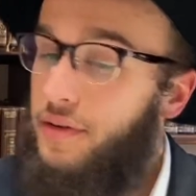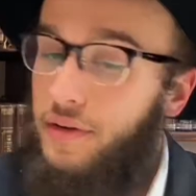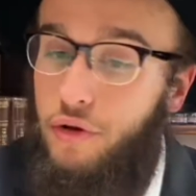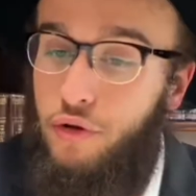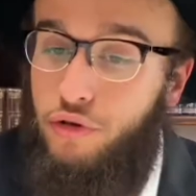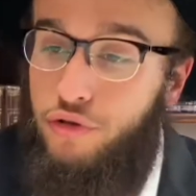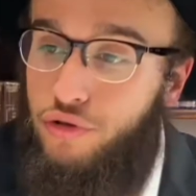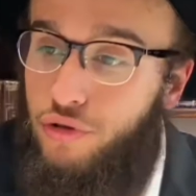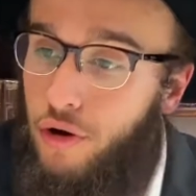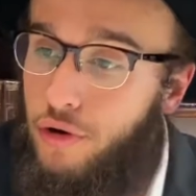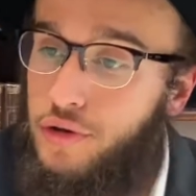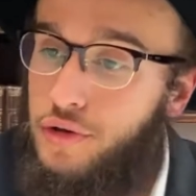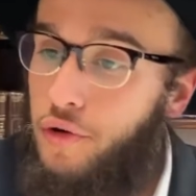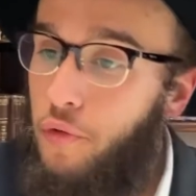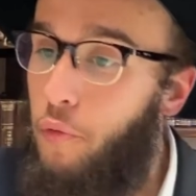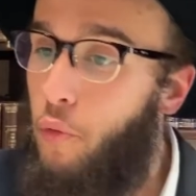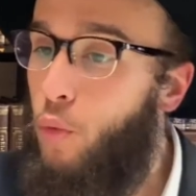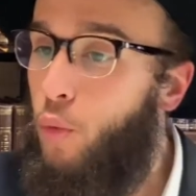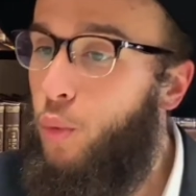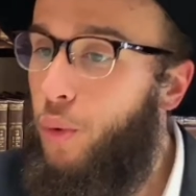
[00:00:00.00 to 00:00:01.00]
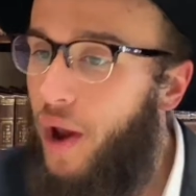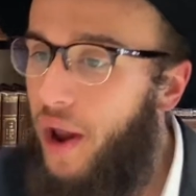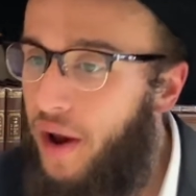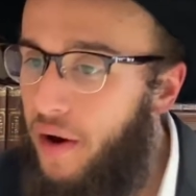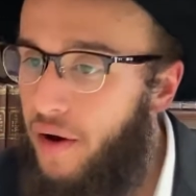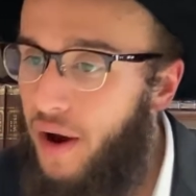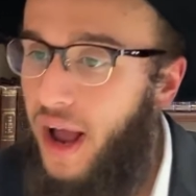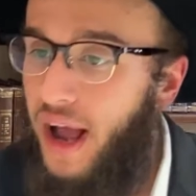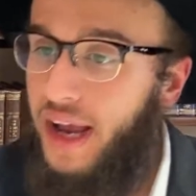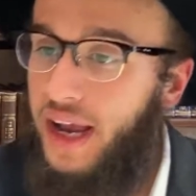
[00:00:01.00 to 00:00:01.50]
search where
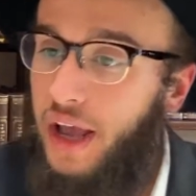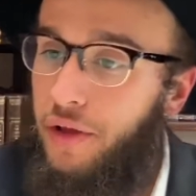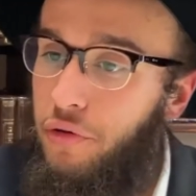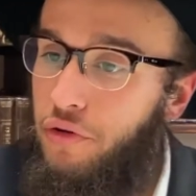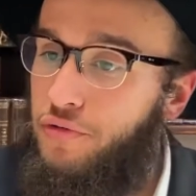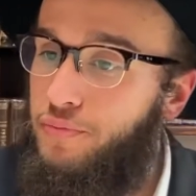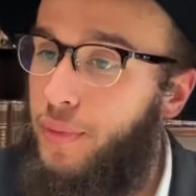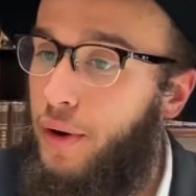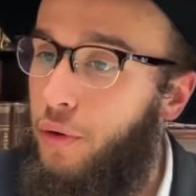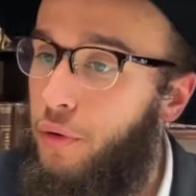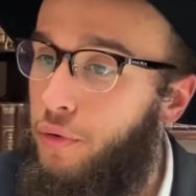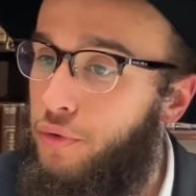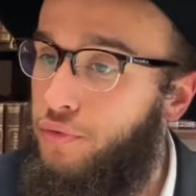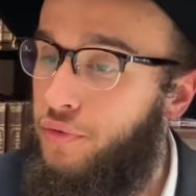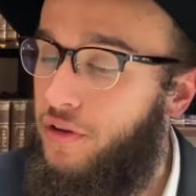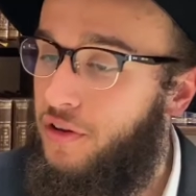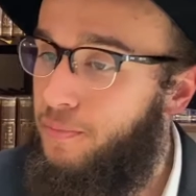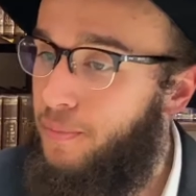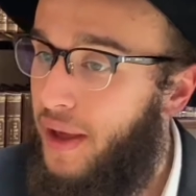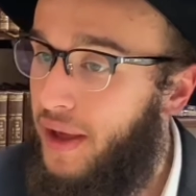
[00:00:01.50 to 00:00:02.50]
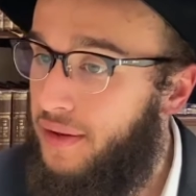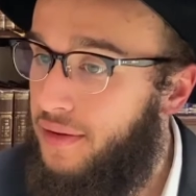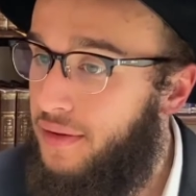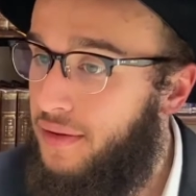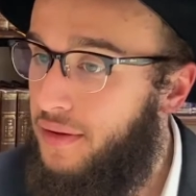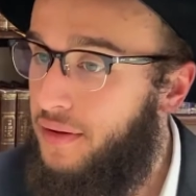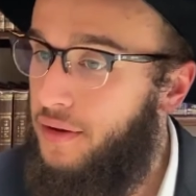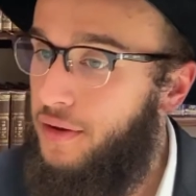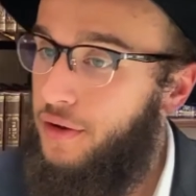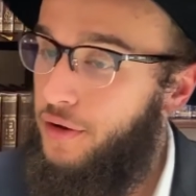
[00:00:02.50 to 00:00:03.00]
a Baruch Hu's respect
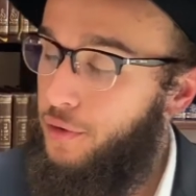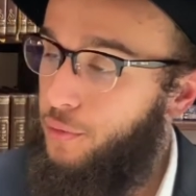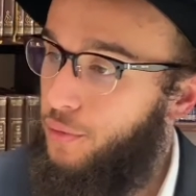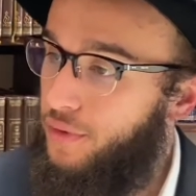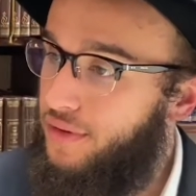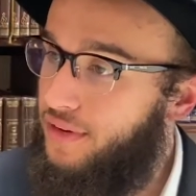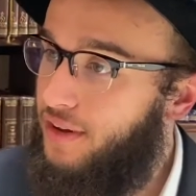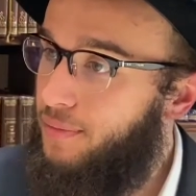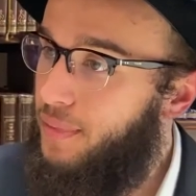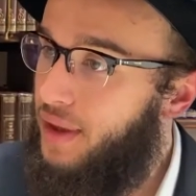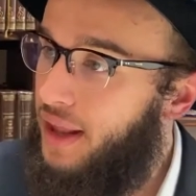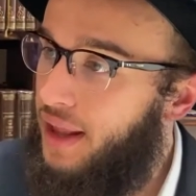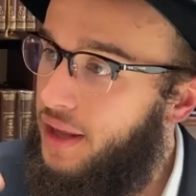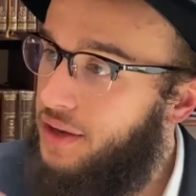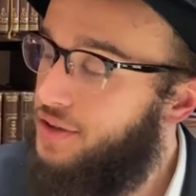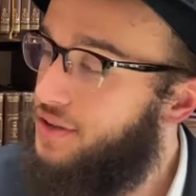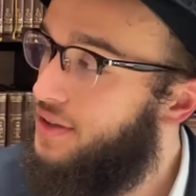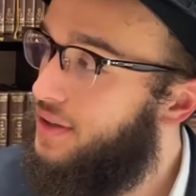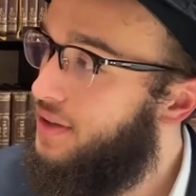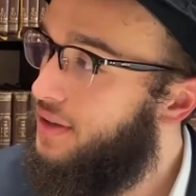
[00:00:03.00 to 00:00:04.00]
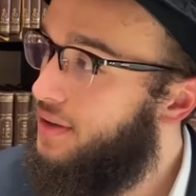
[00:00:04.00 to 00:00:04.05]
was diminished,